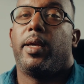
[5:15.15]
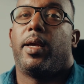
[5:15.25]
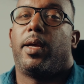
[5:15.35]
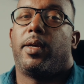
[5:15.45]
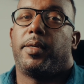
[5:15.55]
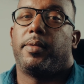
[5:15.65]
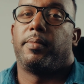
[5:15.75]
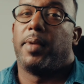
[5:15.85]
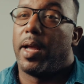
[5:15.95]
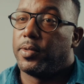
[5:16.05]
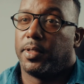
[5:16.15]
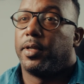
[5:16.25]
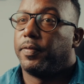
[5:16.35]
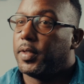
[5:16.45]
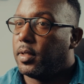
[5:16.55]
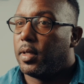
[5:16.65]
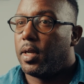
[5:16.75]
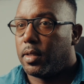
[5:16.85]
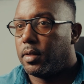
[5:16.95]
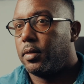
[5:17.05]
I was there for so
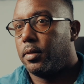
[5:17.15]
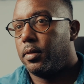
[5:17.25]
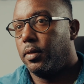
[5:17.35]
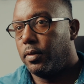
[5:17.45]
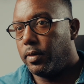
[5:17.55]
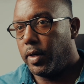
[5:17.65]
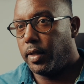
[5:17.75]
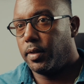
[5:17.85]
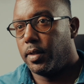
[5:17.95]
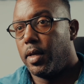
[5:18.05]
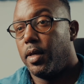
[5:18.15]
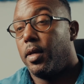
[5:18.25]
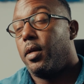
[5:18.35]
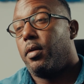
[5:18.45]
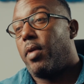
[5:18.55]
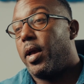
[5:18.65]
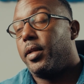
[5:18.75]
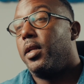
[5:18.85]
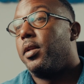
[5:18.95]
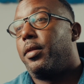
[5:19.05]
long, right? I
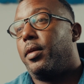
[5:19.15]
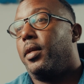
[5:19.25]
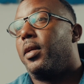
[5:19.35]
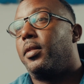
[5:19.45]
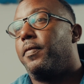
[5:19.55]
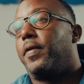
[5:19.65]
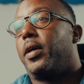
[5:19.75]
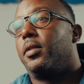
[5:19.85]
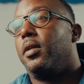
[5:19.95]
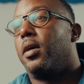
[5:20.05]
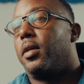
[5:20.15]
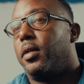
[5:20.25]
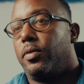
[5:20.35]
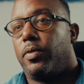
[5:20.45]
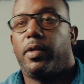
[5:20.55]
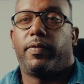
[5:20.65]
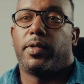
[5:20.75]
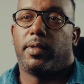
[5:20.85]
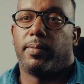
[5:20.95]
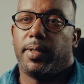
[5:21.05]
didn't think that if I'd gone and worked for
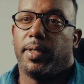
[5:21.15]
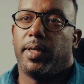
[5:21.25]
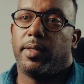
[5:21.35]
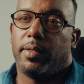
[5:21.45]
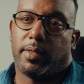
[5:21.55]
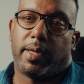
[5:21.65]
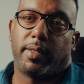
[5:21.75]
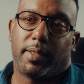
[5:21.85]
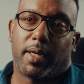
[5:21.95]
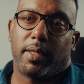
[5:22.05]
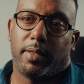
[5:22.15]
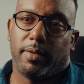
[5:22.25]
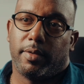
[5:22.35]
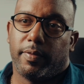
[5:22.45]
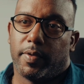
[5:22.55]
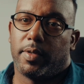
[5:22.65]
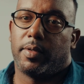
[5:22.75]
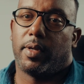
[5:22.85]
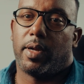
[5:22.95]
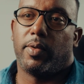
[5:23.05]
somebody else and starting over,
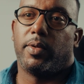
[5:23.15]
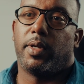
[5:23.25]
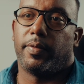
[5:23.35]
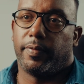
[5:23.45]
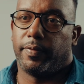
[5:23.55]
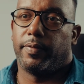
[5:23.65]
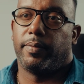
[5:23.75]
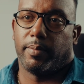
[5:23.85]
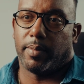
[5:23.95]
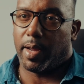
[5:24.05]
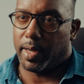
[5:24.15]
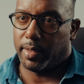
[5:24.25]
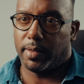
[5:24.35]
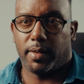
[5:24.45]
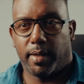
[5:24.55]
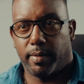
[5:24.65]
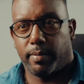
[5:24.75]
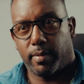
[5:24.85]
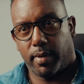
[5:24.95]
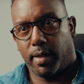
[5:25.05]
I would have had the
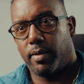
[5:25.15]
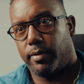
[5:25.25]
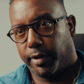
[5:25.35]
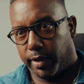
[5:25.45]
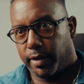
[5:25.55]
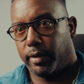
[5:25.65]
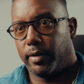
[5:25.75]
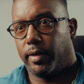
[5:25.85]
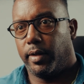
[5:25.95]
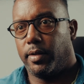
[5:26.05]
same, trajectory.